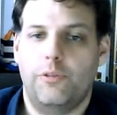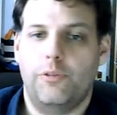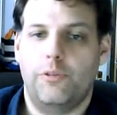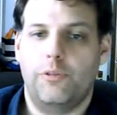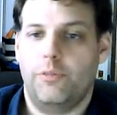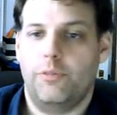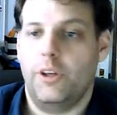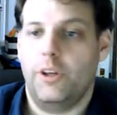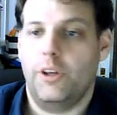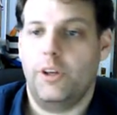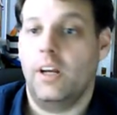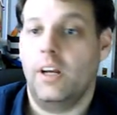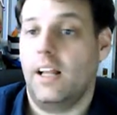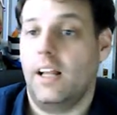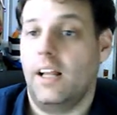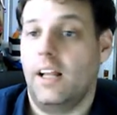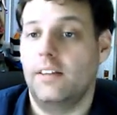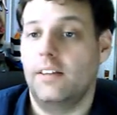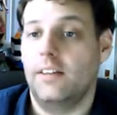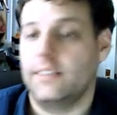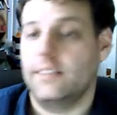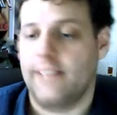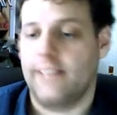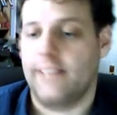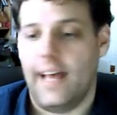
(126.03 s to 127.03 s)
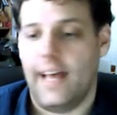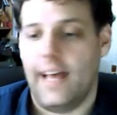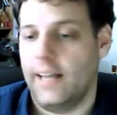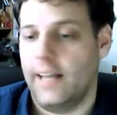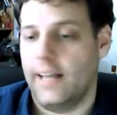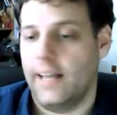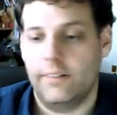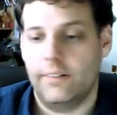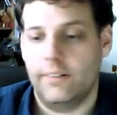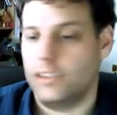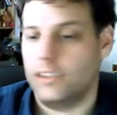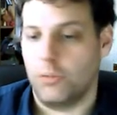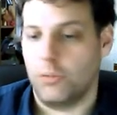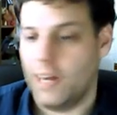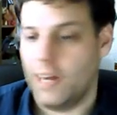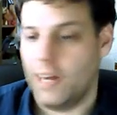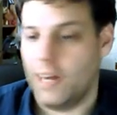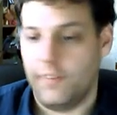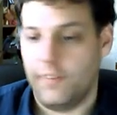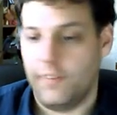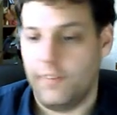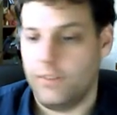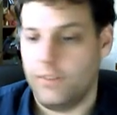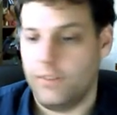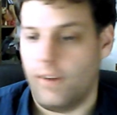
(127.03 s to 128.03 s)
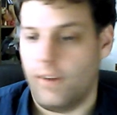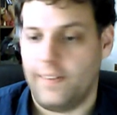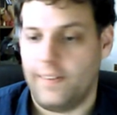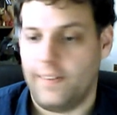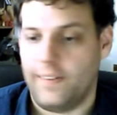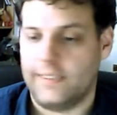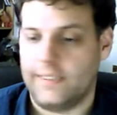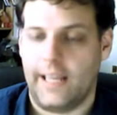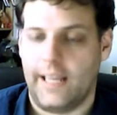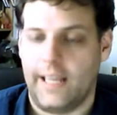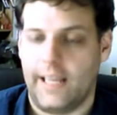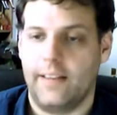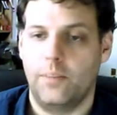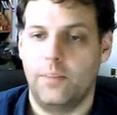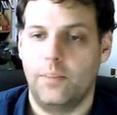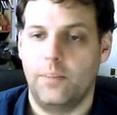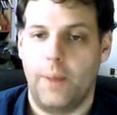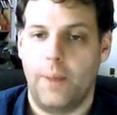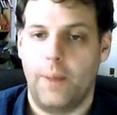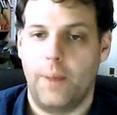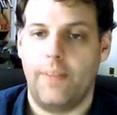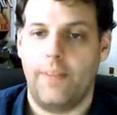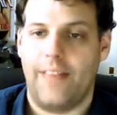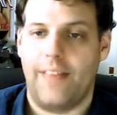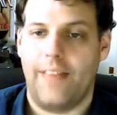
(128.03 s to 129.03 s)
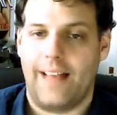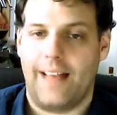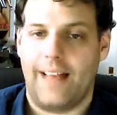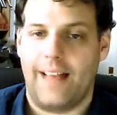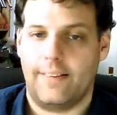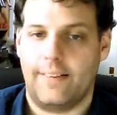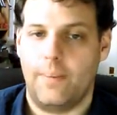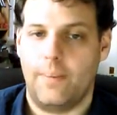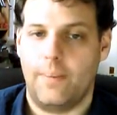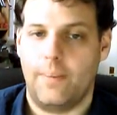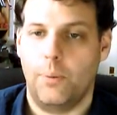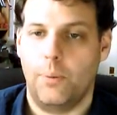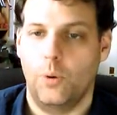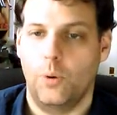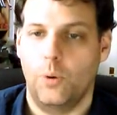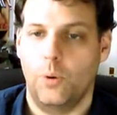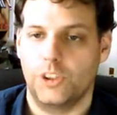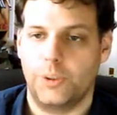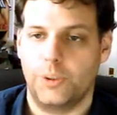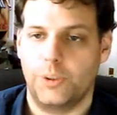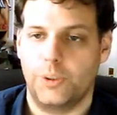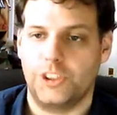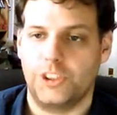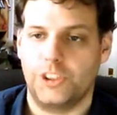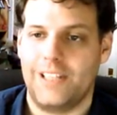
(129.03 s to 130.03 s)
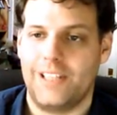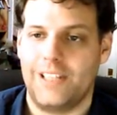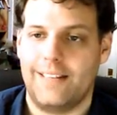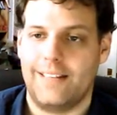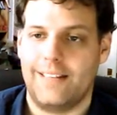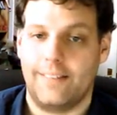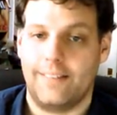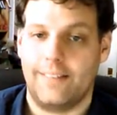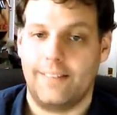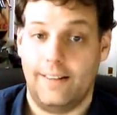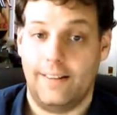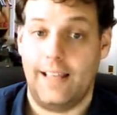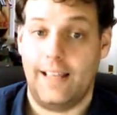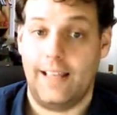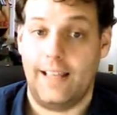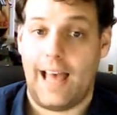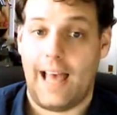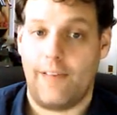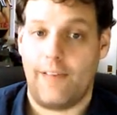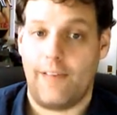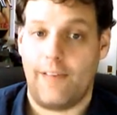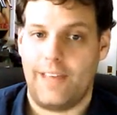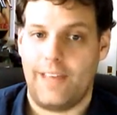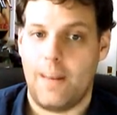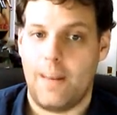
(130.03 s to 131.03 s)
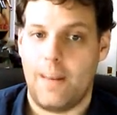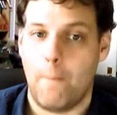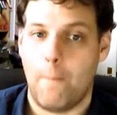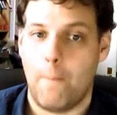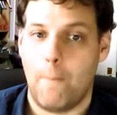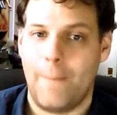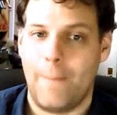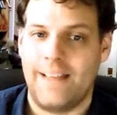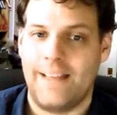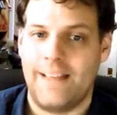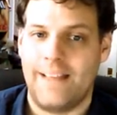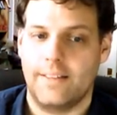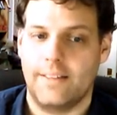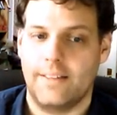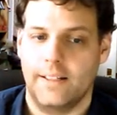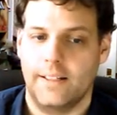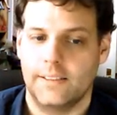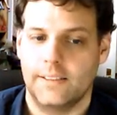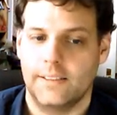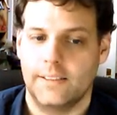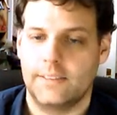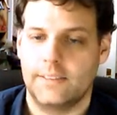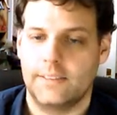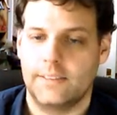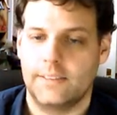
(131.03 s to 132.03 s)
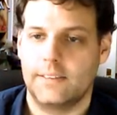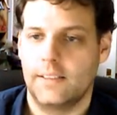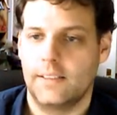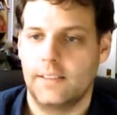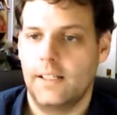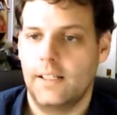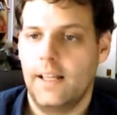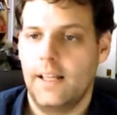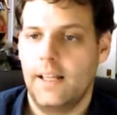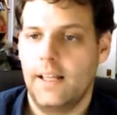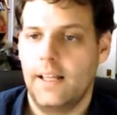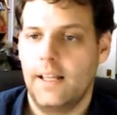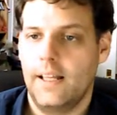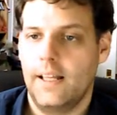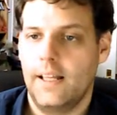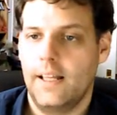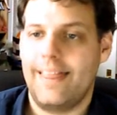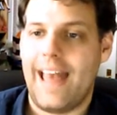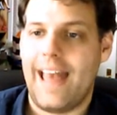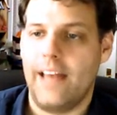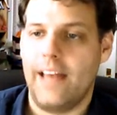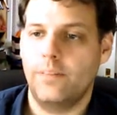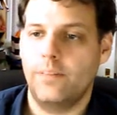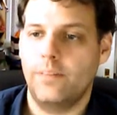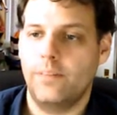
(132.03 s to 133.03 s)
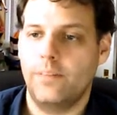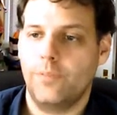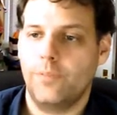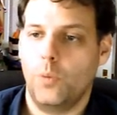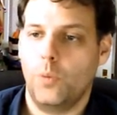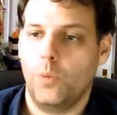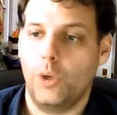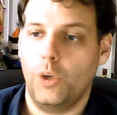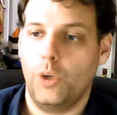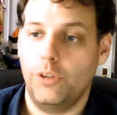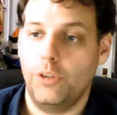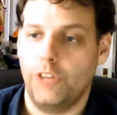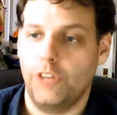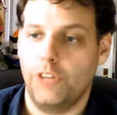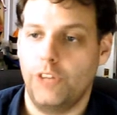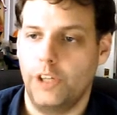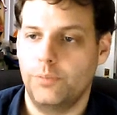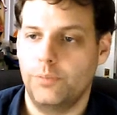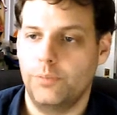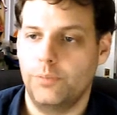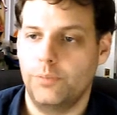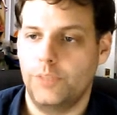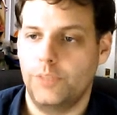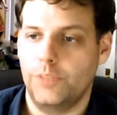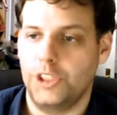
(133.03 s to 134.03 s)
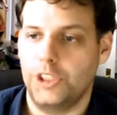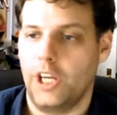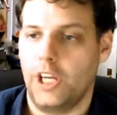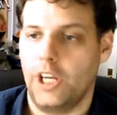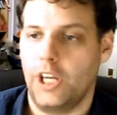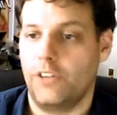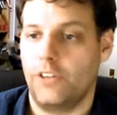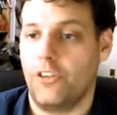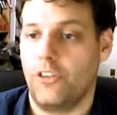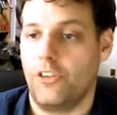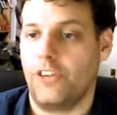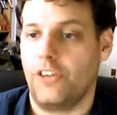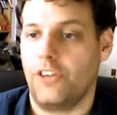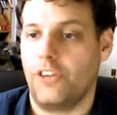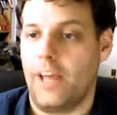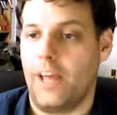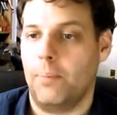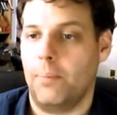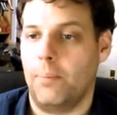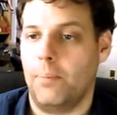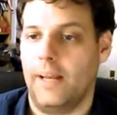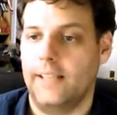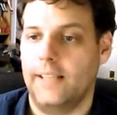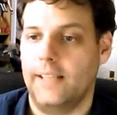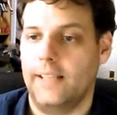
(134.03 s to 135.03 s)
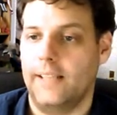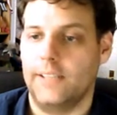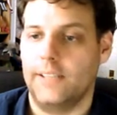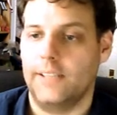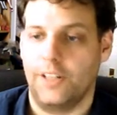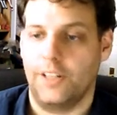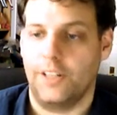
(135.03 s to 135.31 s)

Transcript: you can close this down. It's not relevant right this second, but that's important. So we just need to have it in maintenance. Then what you do is you go to the same place, you go